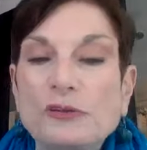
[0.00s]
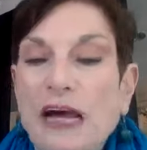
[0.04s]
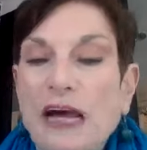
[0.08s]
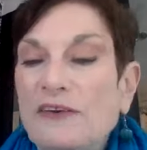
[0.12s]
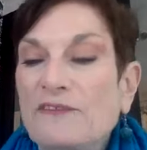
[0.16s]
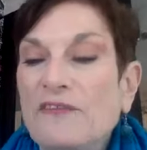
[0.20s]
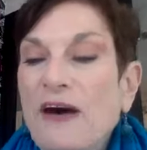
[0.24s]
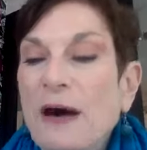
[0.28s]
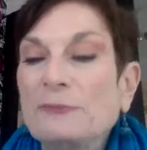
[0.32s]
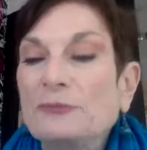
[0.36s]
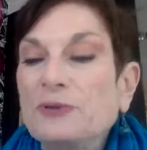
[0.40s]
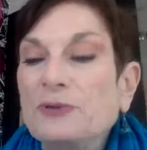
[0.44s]

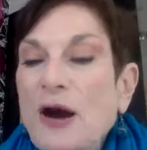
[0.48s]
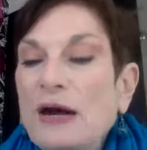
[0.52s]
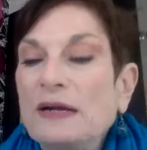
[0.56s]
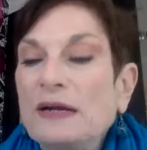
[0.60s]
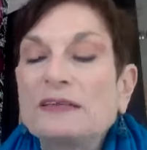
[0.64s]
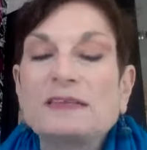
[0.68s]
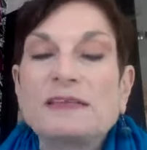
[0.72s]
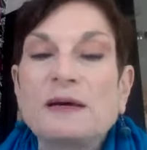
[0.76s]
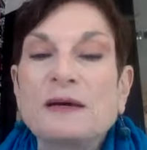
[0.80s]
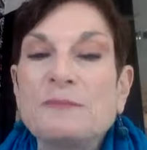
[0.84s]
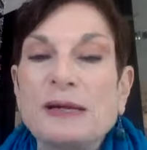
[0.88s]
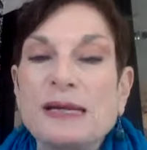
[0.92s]
Like I'm talking
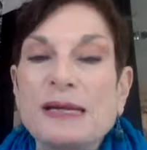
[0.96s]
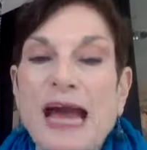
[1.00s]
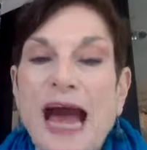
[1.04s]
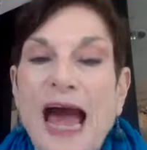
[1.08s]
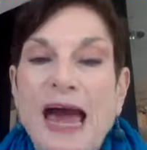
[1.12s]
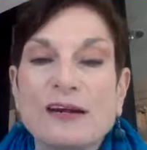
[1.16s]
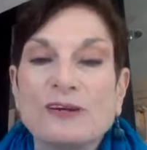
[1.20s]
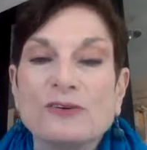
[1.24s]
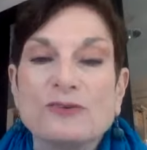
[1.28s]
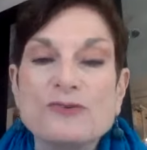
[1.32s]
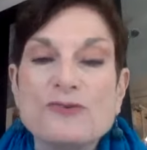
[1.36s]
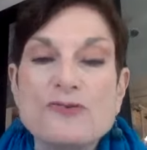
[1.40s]
to somebody
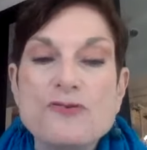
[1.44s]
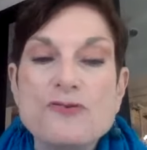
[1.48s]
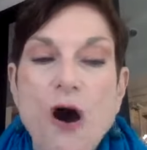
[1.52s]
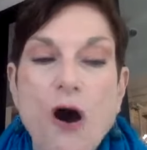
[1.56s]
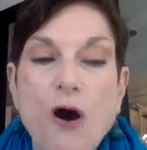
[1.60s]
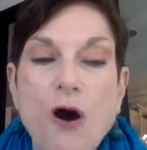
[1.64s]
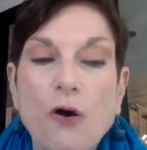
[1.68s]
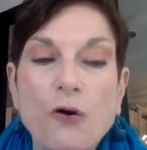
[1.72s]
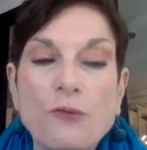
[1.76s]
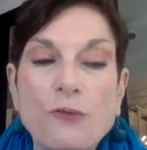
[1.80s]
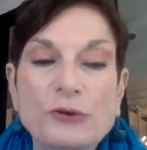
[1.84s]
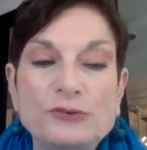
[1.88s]
I don't
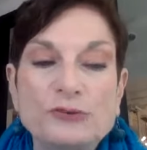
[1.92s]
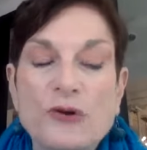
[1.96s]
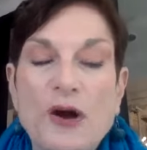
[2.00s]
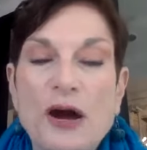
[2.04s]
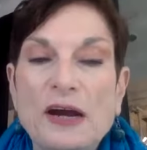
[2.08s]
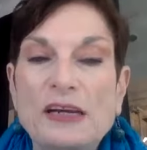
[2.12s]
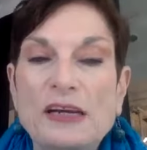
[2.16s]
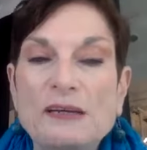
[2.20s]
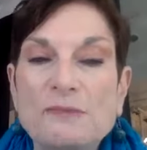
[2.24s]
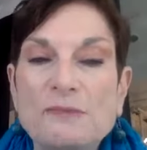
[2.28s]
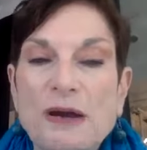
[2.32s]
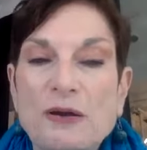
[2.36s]
know, we're
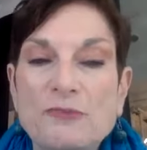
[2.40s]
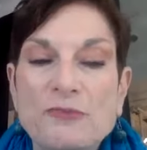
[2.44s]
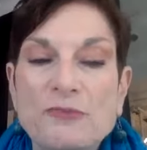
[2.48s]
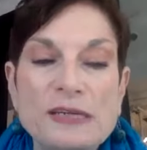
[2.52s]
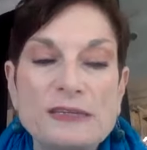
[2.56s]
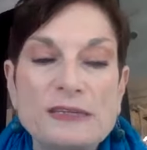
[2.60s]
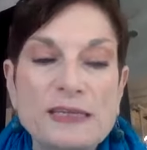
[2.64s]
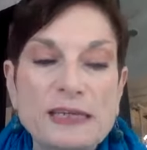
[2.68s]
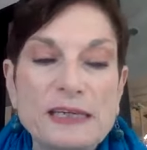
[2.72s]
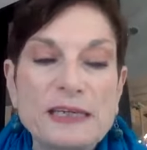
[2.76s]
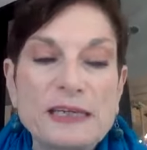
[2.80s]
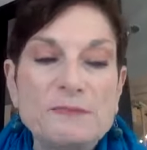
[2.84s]
talking about
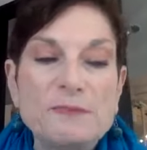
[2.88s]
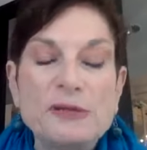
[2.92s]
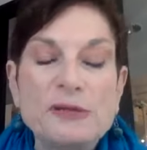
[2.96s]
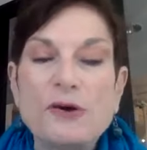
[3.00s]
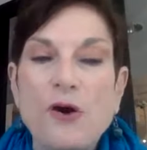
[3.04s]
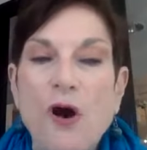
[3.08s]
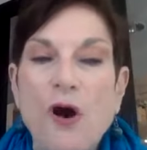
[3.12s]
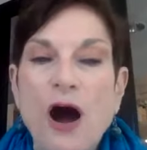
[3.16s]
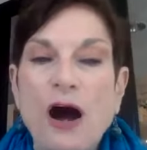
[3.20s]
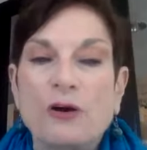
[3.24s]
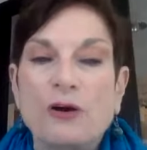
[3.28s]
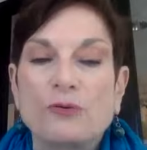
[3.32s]
race. It could
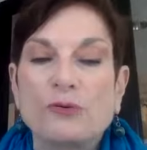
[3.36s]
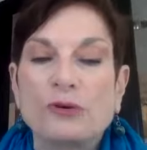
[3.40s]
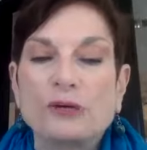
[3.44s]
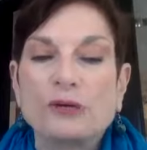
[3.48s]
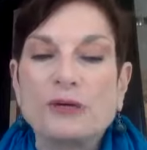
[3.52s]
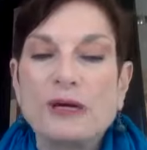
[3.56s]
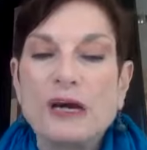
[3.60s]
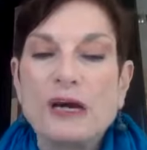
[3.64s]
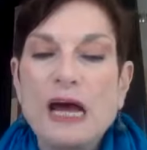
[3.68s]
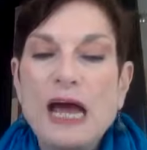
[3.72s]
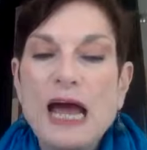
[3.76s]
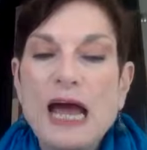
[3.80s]
be awkward.
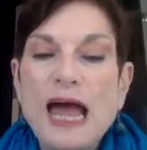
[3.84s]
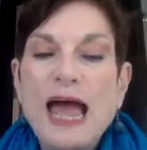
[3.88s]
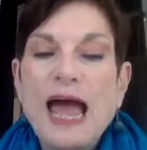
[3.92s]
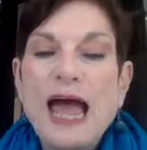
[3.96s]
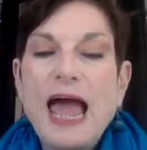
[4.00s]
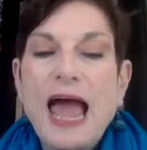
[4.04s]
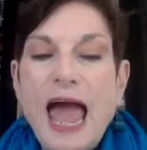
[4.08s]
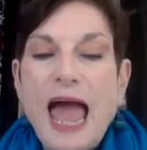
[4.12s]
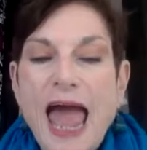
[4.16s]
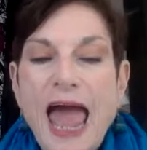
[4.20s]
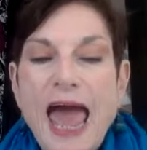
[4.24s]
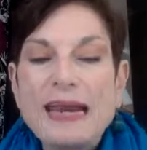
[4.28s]

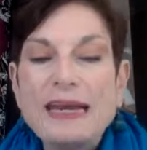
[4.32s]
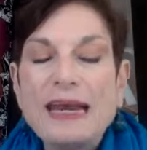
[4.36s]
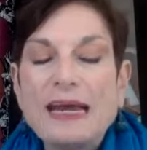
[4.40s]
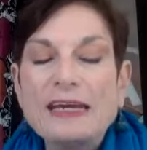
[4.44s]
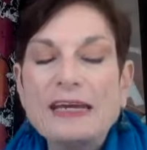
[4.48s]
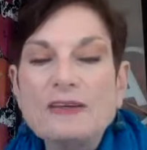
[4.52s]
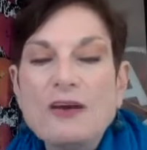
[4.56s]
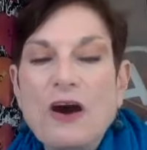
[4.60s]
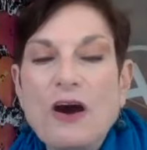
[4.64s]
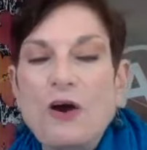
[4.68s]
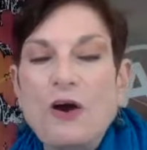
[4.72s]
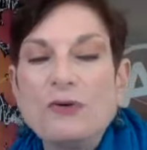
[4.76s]
Sure. And I
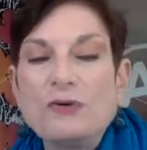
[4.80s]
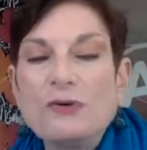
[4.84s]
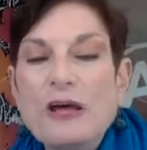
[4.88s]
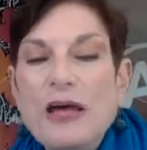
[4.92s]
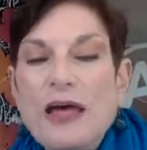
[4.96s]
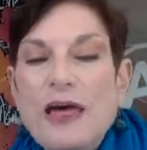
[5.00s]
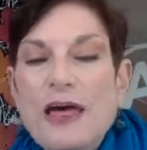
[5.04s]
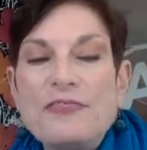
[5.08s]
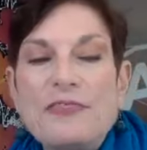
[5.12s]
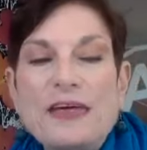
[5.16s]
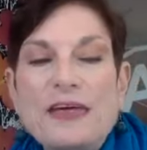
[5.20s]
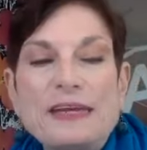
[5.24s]

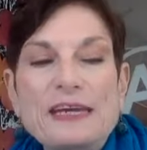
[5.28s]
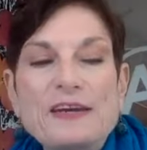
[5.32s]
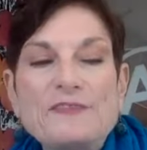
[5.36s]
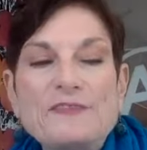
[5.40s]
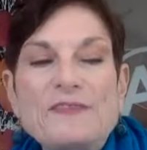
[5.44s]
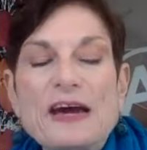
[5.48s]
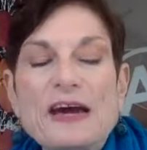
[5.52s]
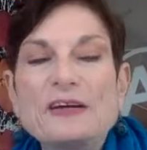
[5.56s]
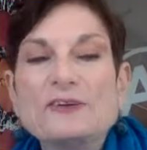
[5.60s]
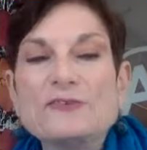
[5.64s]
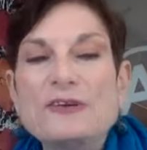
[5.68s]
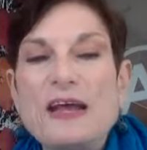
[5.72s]
know that
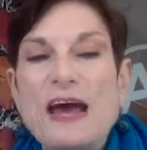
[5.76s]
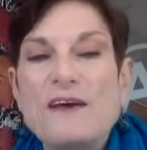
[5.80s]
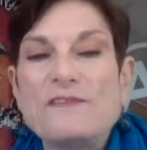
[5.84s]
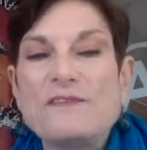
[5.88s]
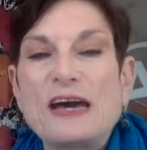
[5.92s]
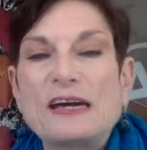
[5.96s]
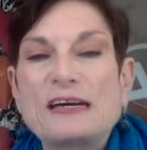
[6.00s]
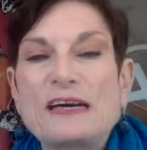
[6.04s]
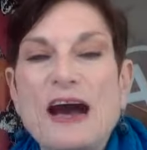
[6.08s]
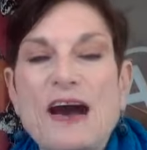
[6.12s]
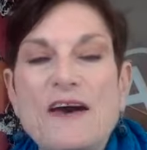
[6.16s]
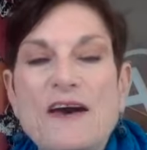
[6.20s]
if I don't have
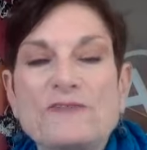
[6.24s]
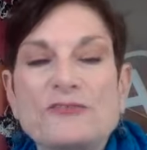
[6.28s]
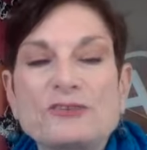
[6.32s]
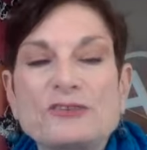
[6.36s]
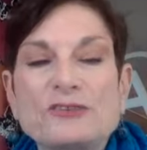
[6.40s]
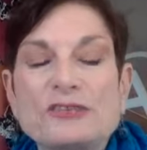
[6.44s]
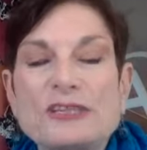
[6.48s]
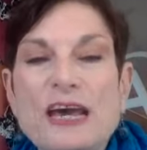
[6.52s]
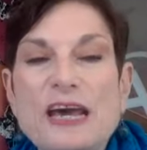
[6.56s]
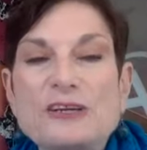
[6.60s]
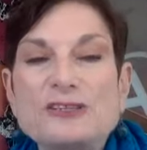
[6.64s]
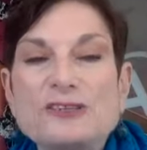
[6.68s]
that
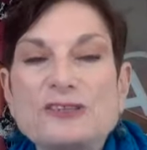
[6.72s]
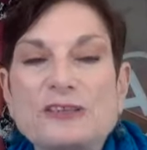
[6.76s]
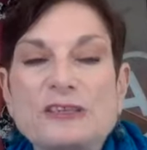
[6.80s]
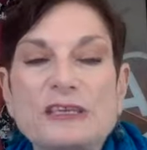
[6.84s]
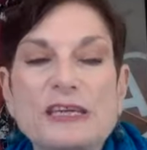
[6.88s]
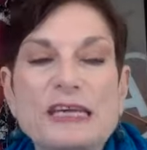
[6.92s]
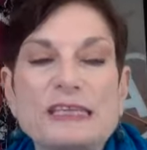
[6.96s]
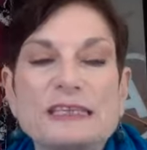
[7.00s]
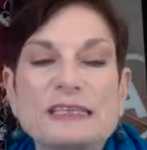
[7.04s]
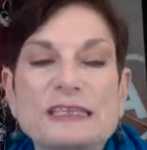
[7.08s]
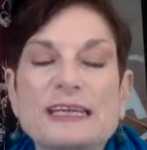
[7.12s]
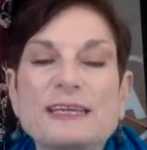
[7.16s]
conversation,
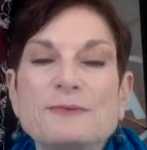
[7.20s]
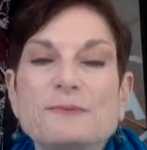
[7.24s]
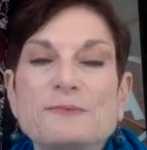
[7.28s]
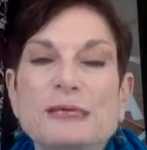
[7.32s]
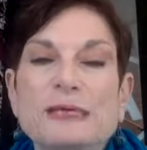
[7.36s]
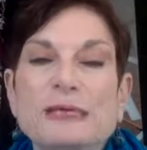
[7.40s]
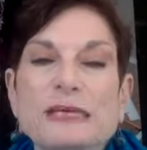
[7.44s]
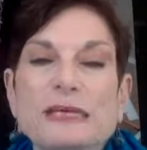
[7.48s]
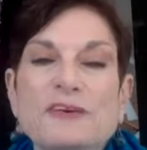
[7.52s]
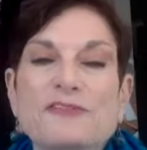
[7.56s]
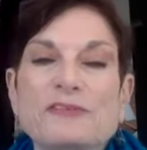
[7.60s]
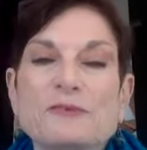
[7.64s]
it's going to
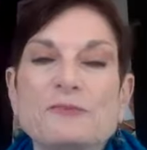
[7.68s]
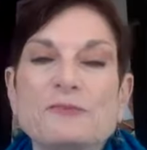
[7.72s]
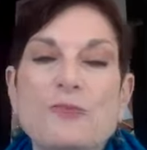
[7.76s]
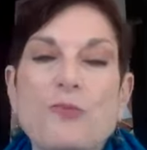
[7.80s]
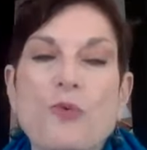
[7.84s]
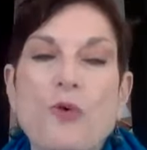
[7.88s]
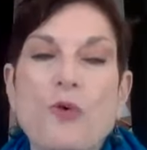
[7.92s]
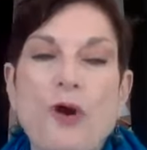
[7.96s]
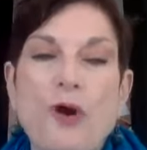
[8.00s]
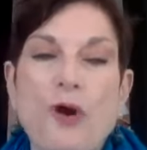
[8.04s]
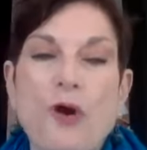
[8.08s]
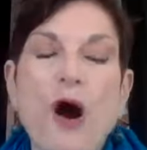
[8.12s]
be even
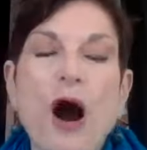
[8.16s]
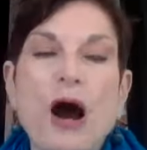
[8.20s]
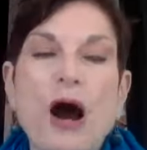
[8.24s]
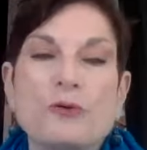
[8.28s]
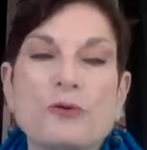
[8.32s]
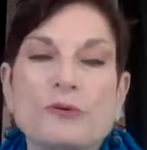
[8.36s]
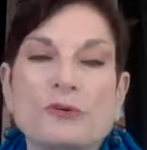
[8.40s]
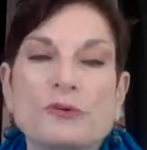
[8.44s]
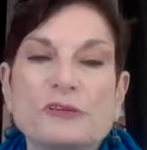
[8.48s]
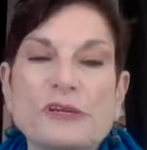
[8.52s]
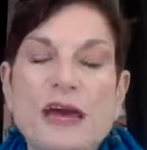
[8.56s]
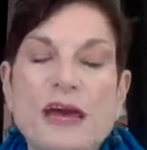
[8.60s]
more
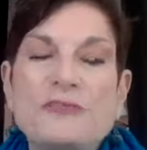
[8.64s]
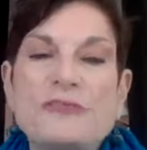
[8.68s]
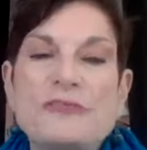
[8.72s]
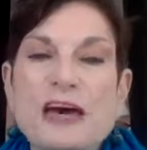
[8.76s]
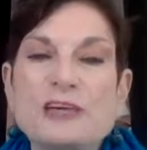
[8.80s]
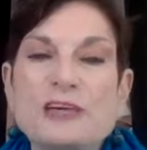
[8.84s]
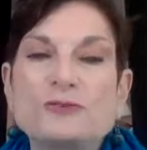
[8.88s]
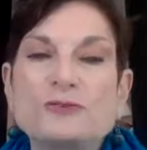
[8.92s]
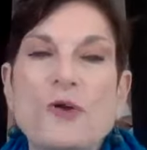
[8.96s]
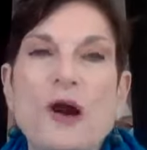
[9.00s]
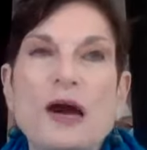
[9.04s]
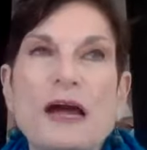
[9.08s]
awkward. And
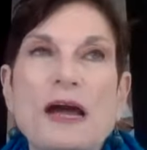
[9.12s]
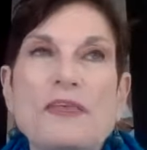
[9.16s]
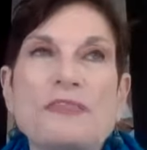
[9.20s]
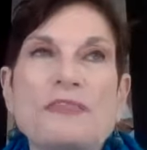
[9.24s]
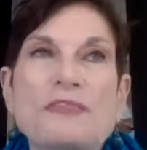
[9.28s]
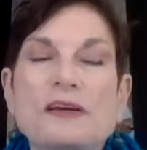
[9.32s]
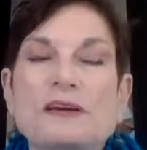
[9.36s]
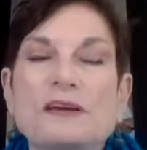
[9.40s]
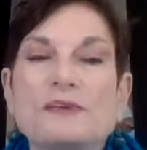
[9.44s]
that's yeah.